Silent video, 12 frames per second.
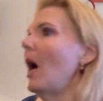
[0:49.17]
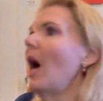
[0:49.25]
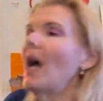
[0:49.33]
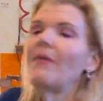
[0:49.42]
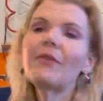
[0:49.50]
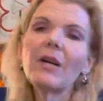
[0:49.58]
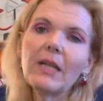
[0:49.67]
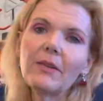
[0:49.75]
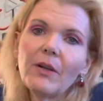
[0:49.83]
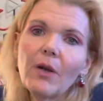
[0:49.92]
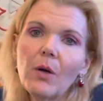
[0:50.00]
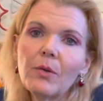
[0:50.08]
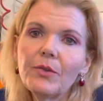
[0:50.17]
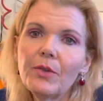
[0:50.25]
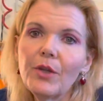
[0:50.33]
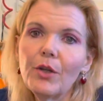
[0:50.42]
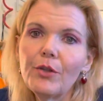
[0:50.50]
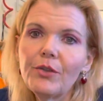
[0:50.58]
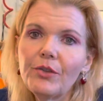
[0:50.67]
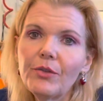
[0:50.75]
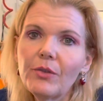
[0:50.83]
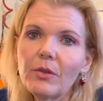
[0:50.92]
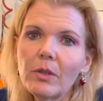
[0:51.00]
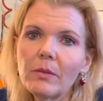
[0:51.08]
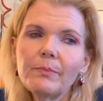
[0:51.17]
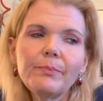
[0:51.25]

I forgot to go into the Hershey store.